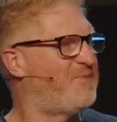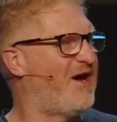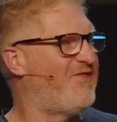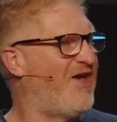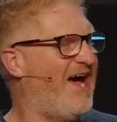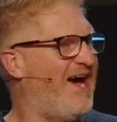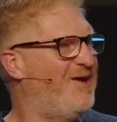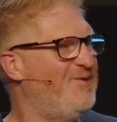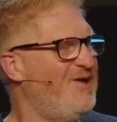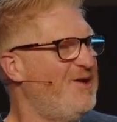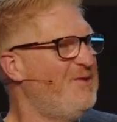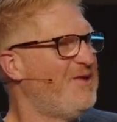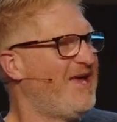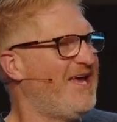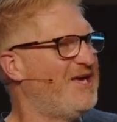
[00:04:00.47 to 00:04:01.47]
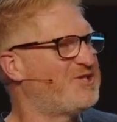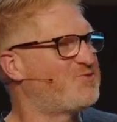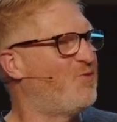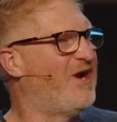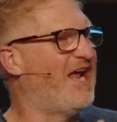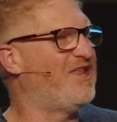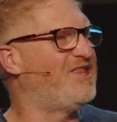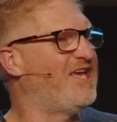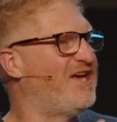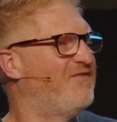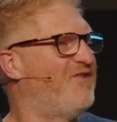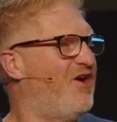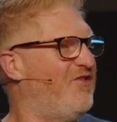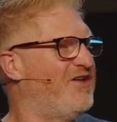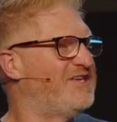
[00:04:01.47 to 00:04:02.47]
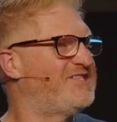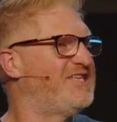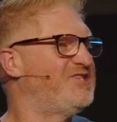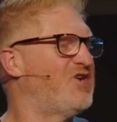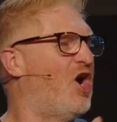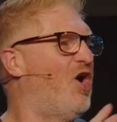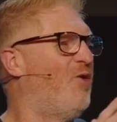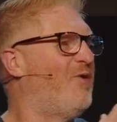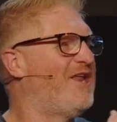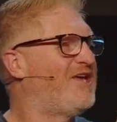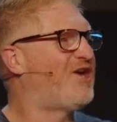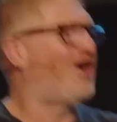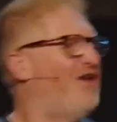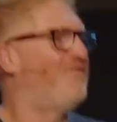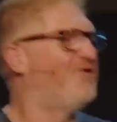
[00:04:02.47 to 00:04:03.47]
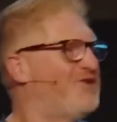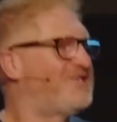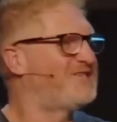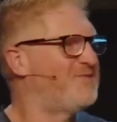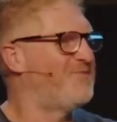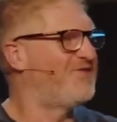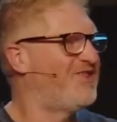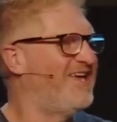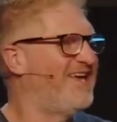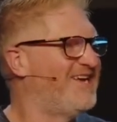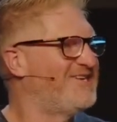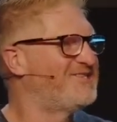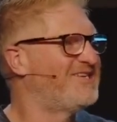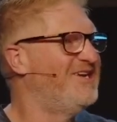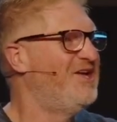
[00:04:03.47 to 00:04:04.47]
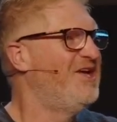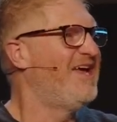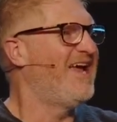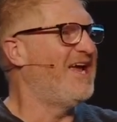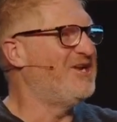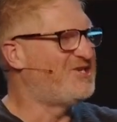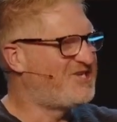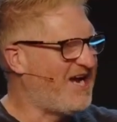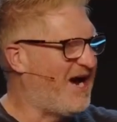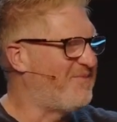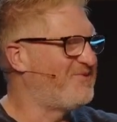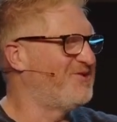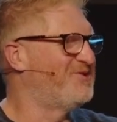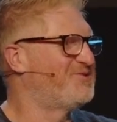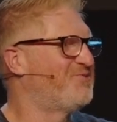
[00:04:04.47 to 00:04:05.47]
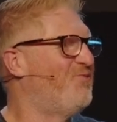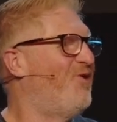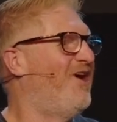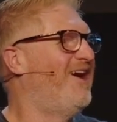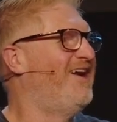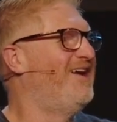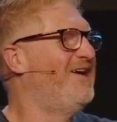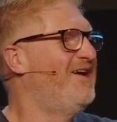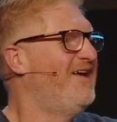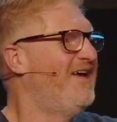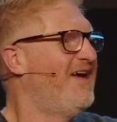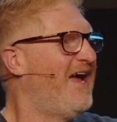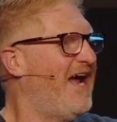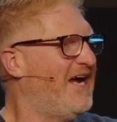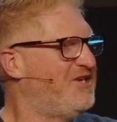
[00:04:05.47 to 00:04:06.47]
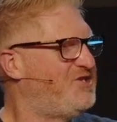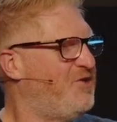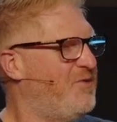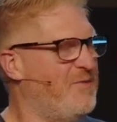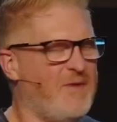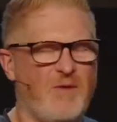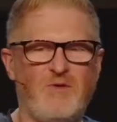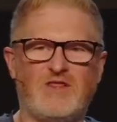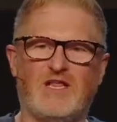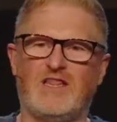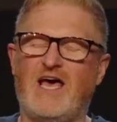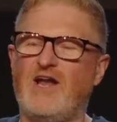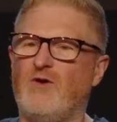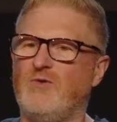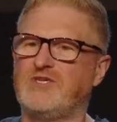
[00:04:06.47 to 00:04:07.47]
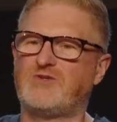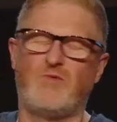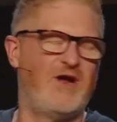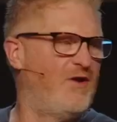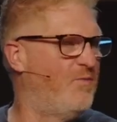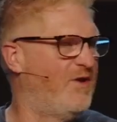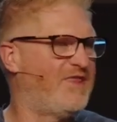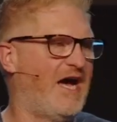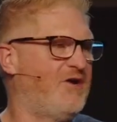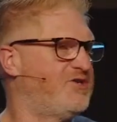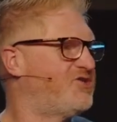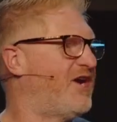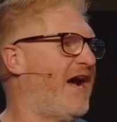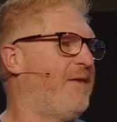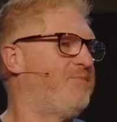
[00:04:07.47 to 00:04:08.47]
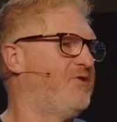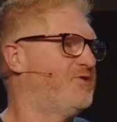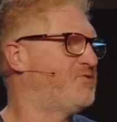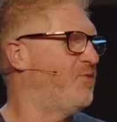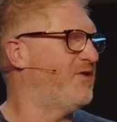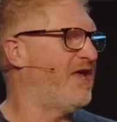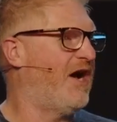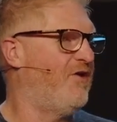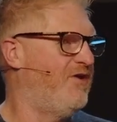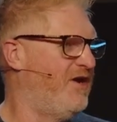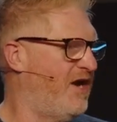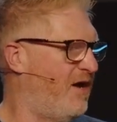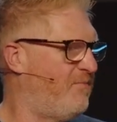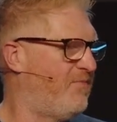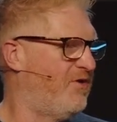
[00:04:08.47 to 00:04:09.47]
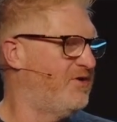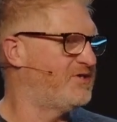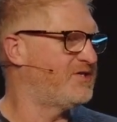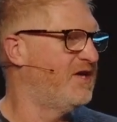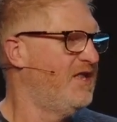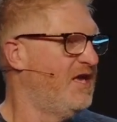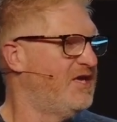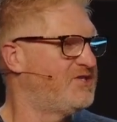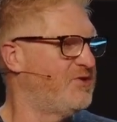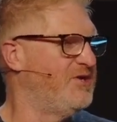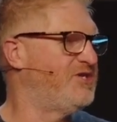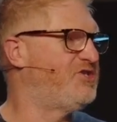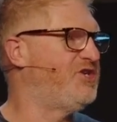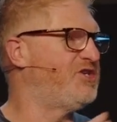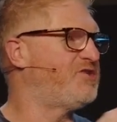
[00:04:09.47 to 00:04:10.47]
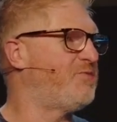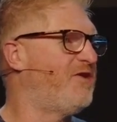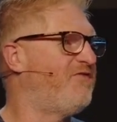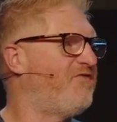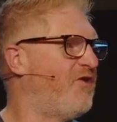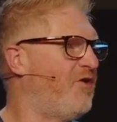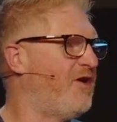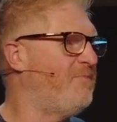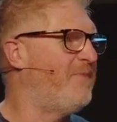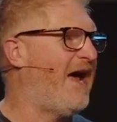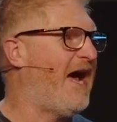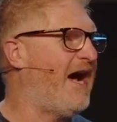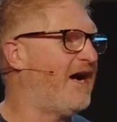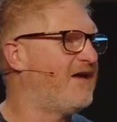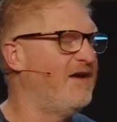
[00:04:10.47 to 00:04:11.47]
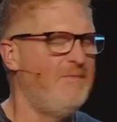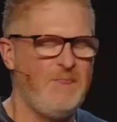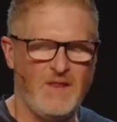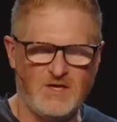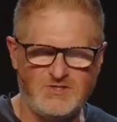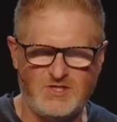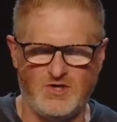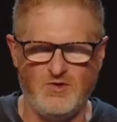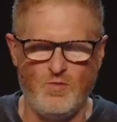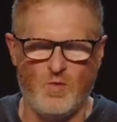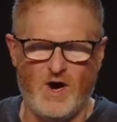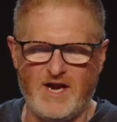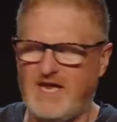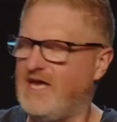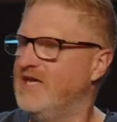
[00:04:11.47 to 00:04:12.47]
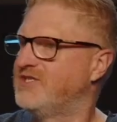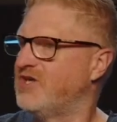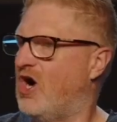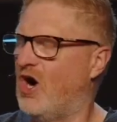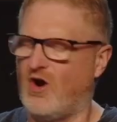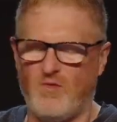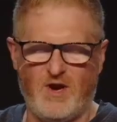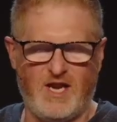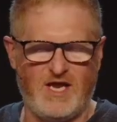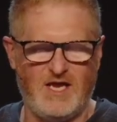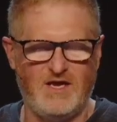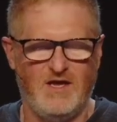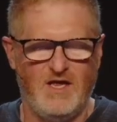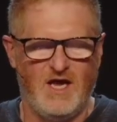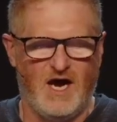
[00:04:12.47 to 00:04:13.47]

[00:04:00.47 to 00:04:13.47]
by that is when I think of all this. He's already covered some things in chapters 1 and 2. Remember, the letter was written without chapters, without numbers. So he's just referring back to what he has already